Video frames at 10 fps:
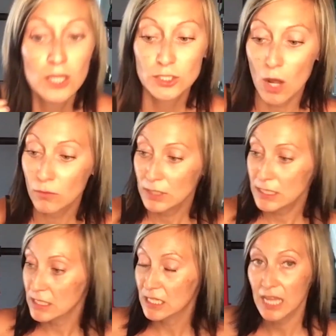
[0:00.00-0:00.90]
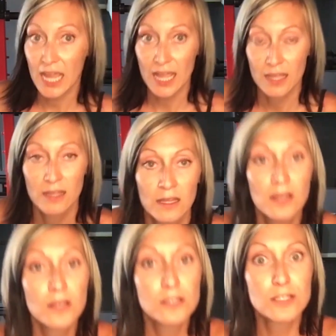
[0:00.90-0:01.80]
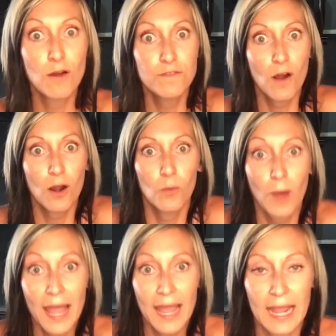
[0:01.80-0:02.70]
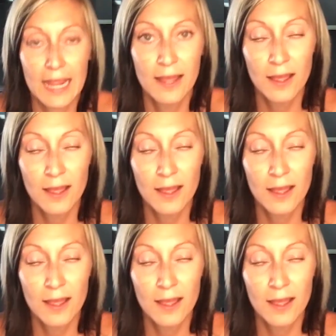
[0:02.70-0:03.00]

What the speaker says: don't need to get so far away